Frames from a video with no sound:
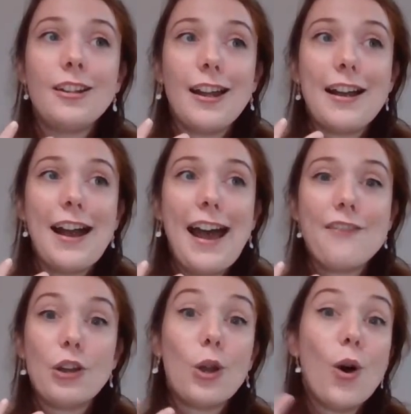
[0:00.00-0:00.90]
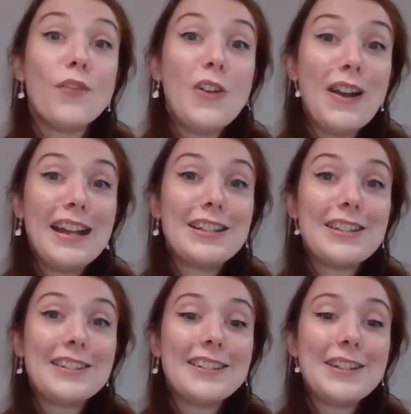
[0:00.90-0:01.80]
like I have a lot of
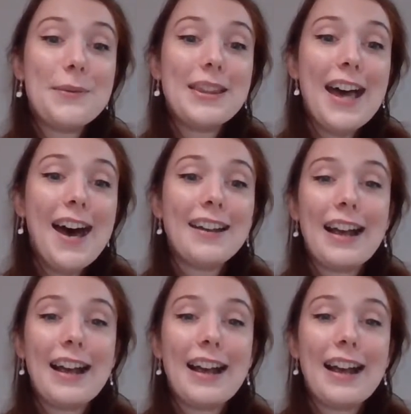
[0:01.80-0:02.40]
knowledge to do with that.